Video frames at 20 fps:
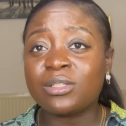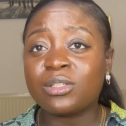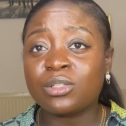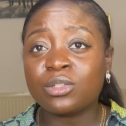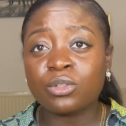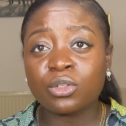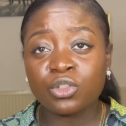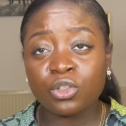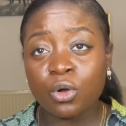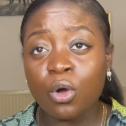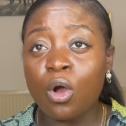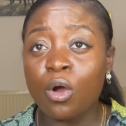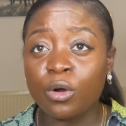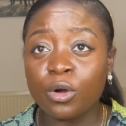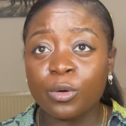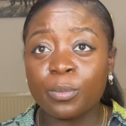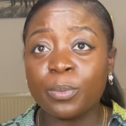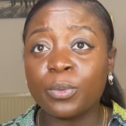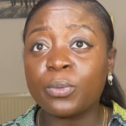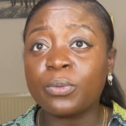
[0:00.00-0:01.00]
such a
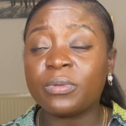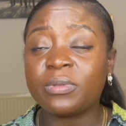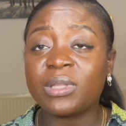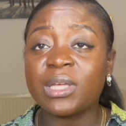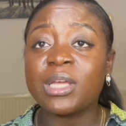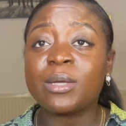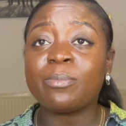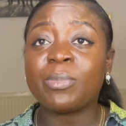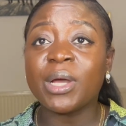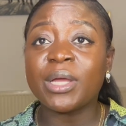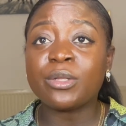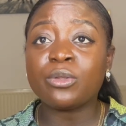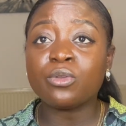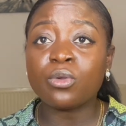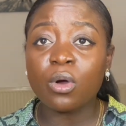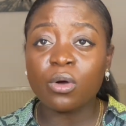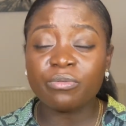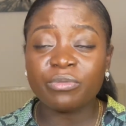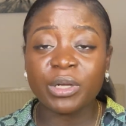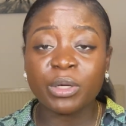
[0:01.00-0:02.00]
horrible thing by
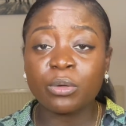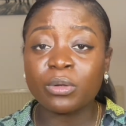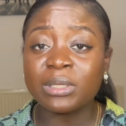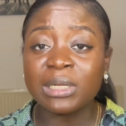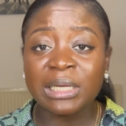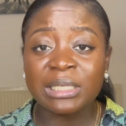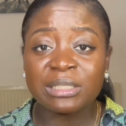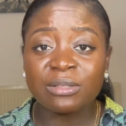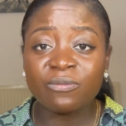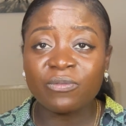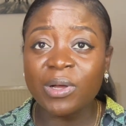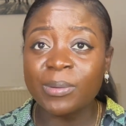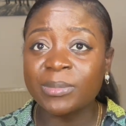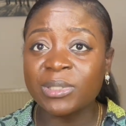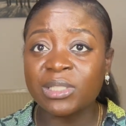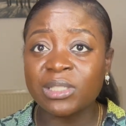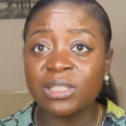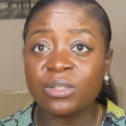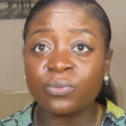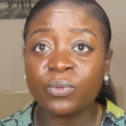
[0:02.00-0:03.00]
not recognizing
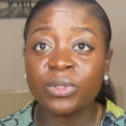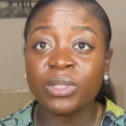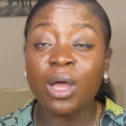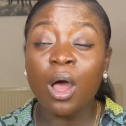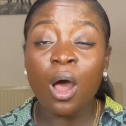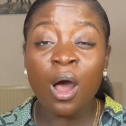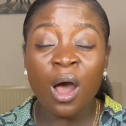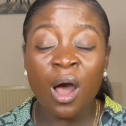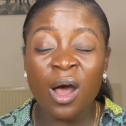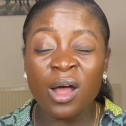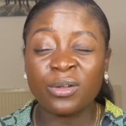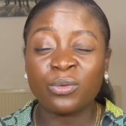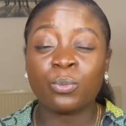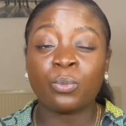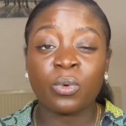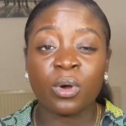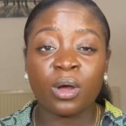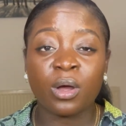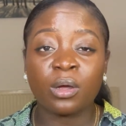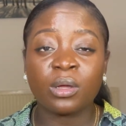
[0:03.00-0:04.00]
pharmacists for the hard
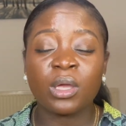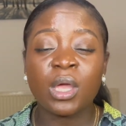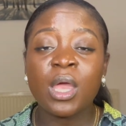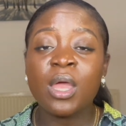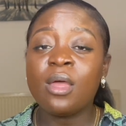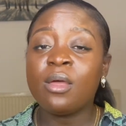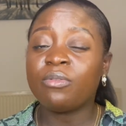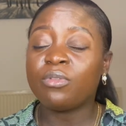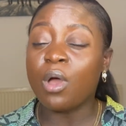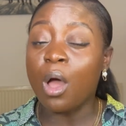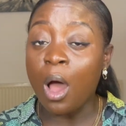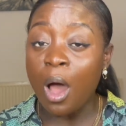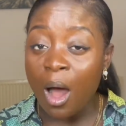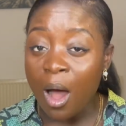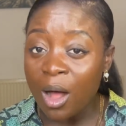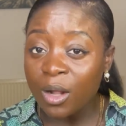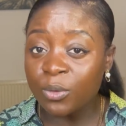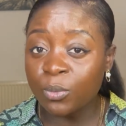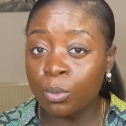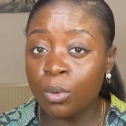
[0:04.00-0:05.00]
work,
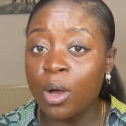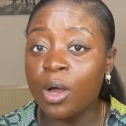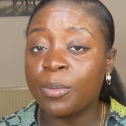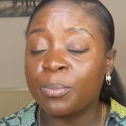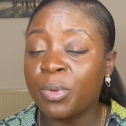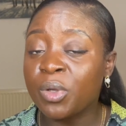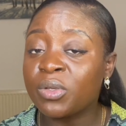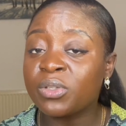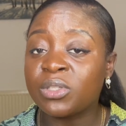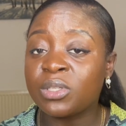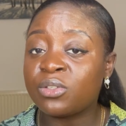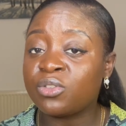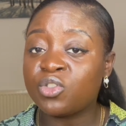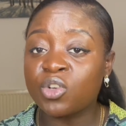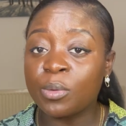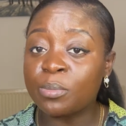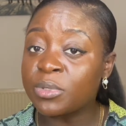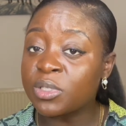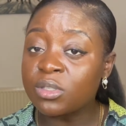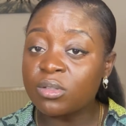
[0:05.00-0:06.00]
because this
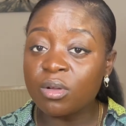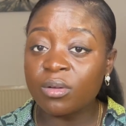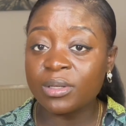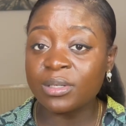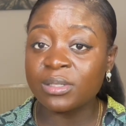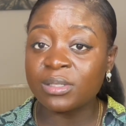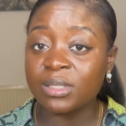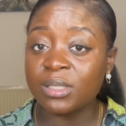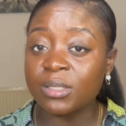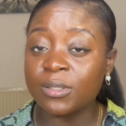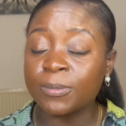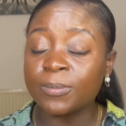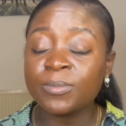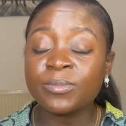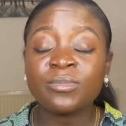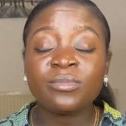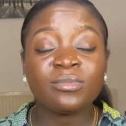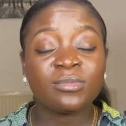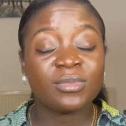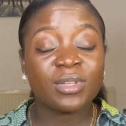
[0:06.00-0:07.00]
job is not easy.
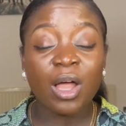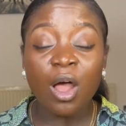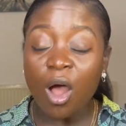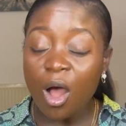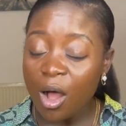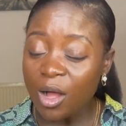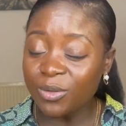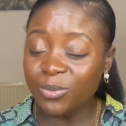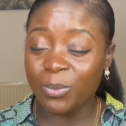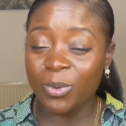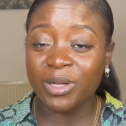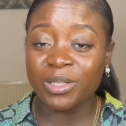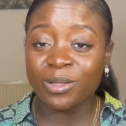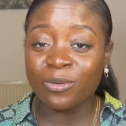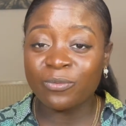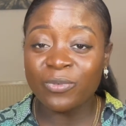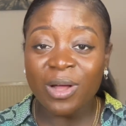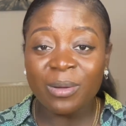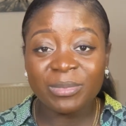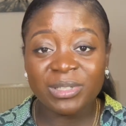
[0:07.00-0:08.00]
The hard work
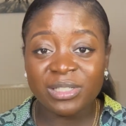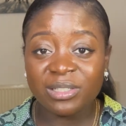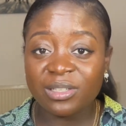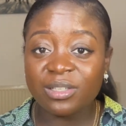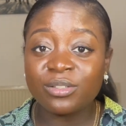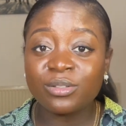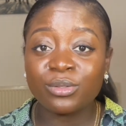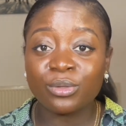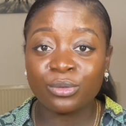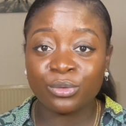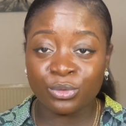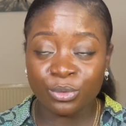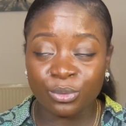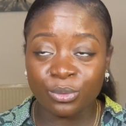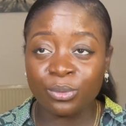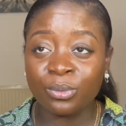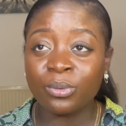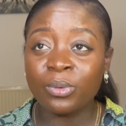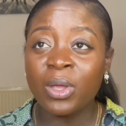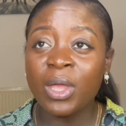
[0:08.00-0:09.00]
that pharmacists
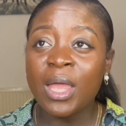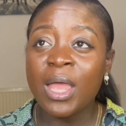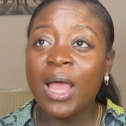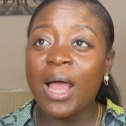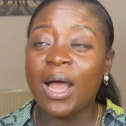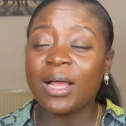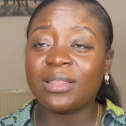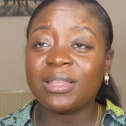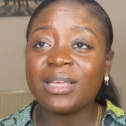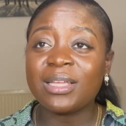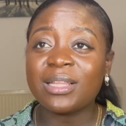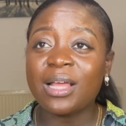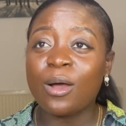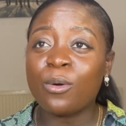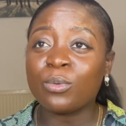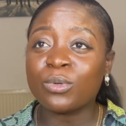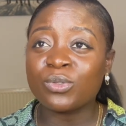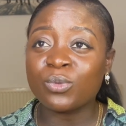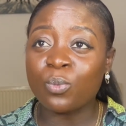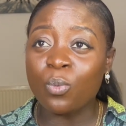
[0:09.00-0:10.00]
do, I think that
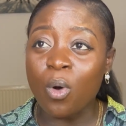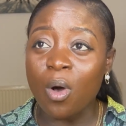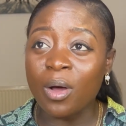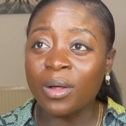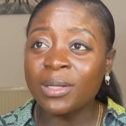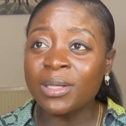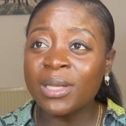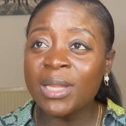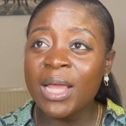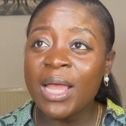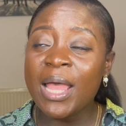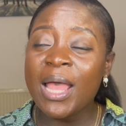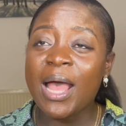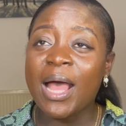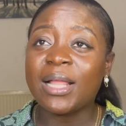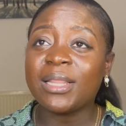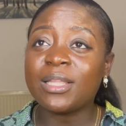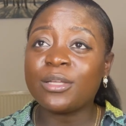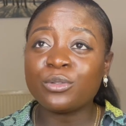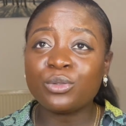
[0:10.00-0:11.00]
was one.
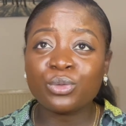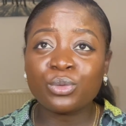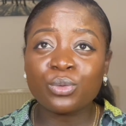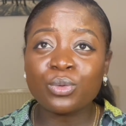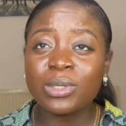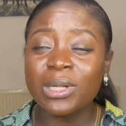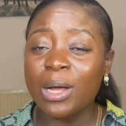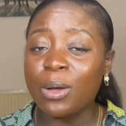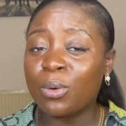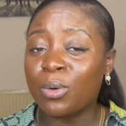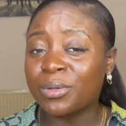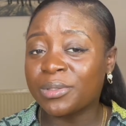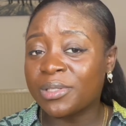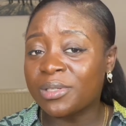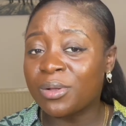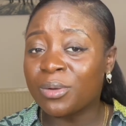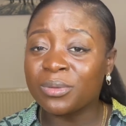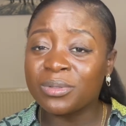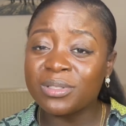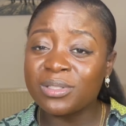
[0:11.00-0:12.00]
And then two, now cutting
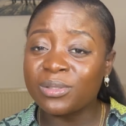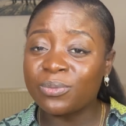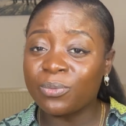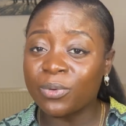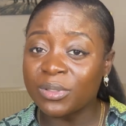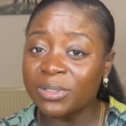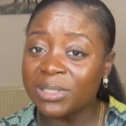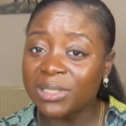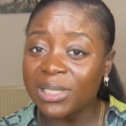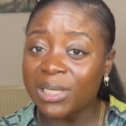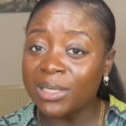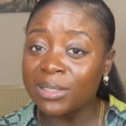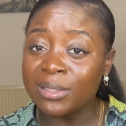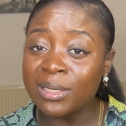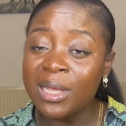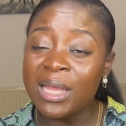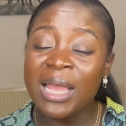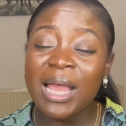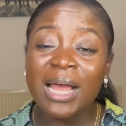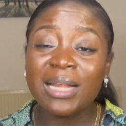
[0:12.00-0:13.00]
all this funding.
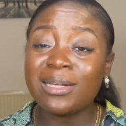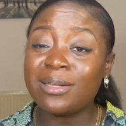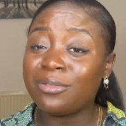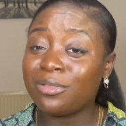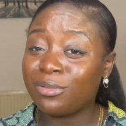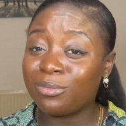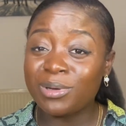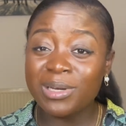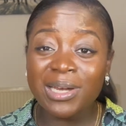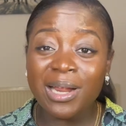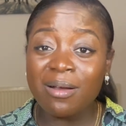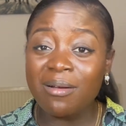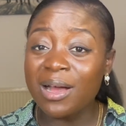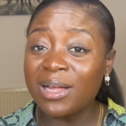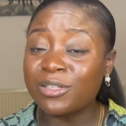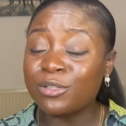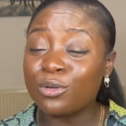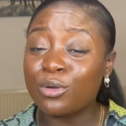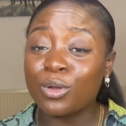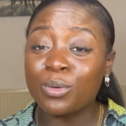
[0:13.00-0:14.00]
And then three, now
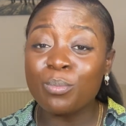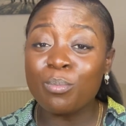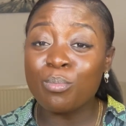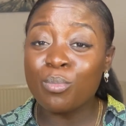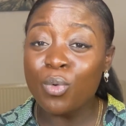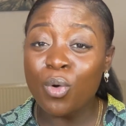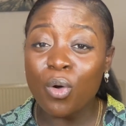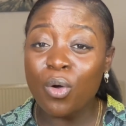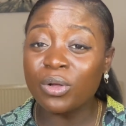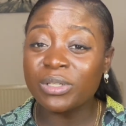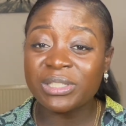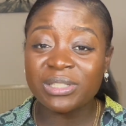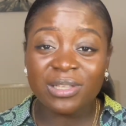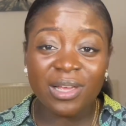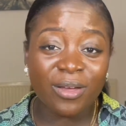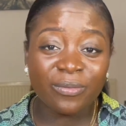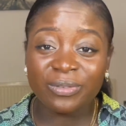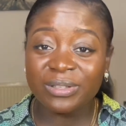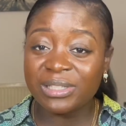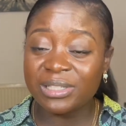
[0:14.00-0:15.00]
adding on more
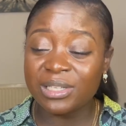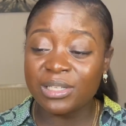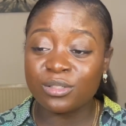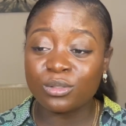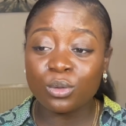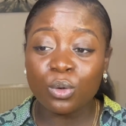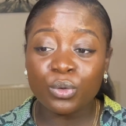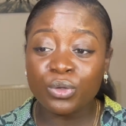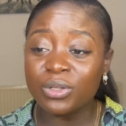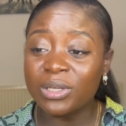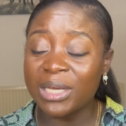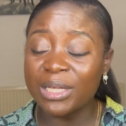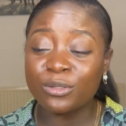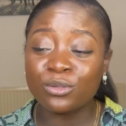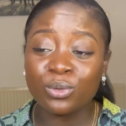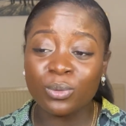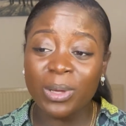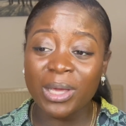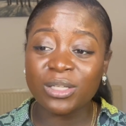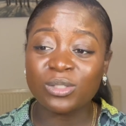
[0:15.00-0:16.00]
services. Oh, you can
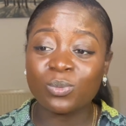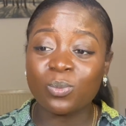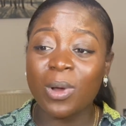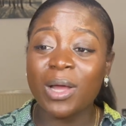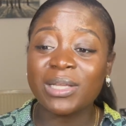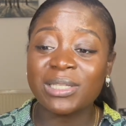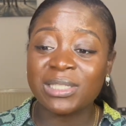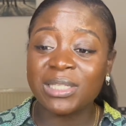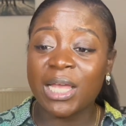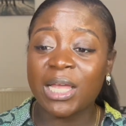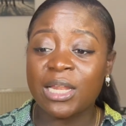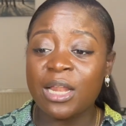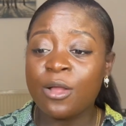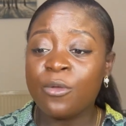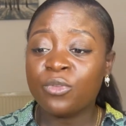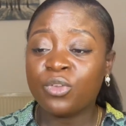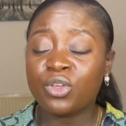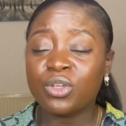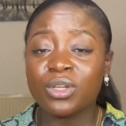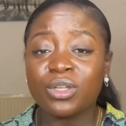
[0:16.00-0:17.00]
do X, Y, Z.
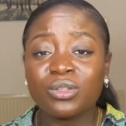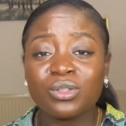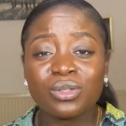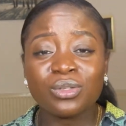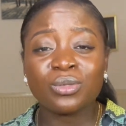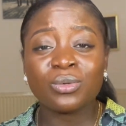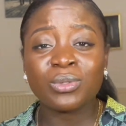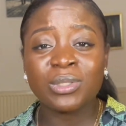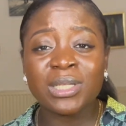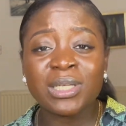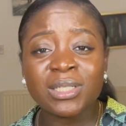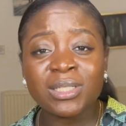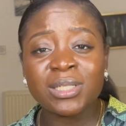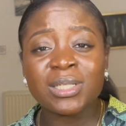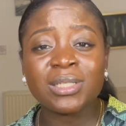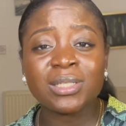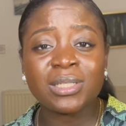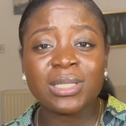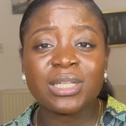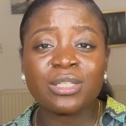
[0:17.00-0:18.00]
You need to do
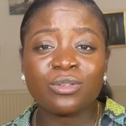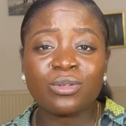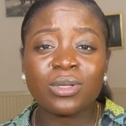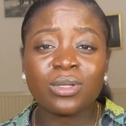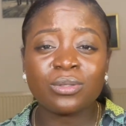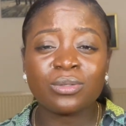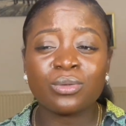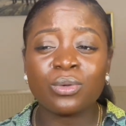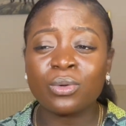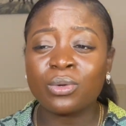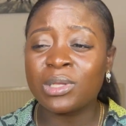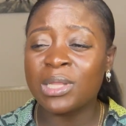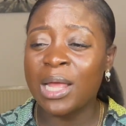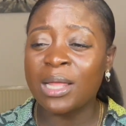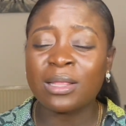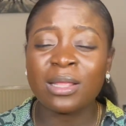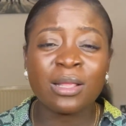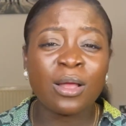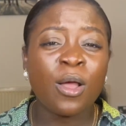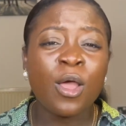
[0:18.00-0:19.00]
this. You need to do
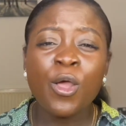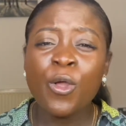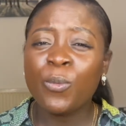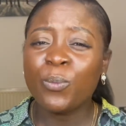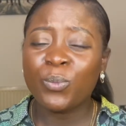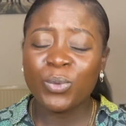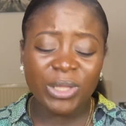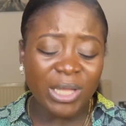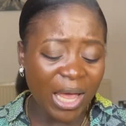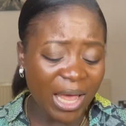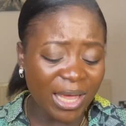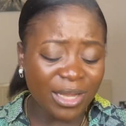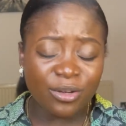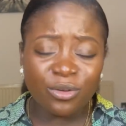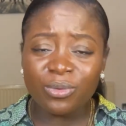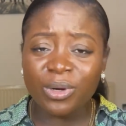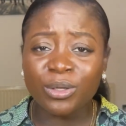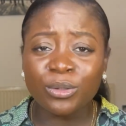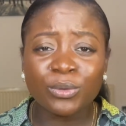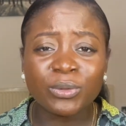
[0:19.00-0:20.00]
that. Without any
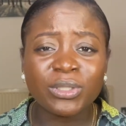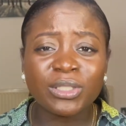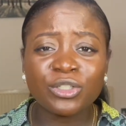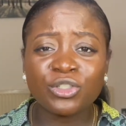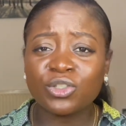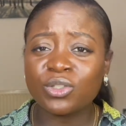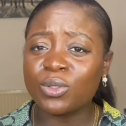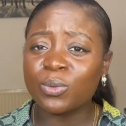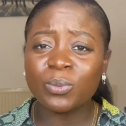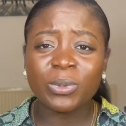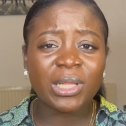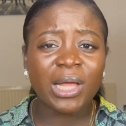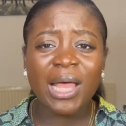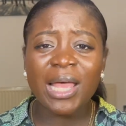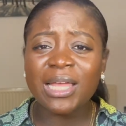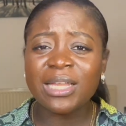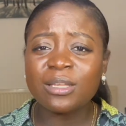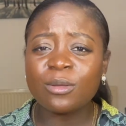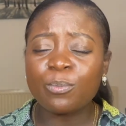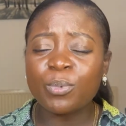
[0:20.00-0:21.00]
recognition or without
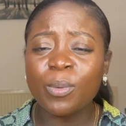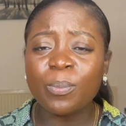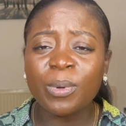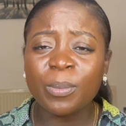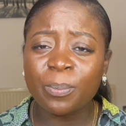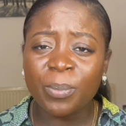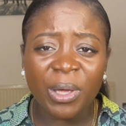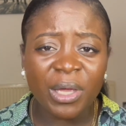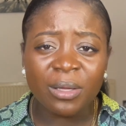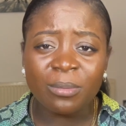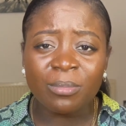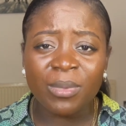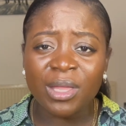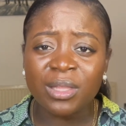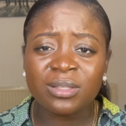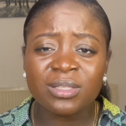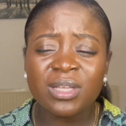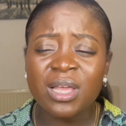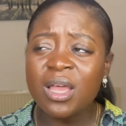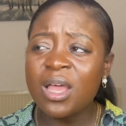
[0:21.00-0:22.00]
any proper
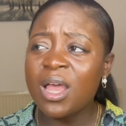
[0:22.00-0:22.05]
payment.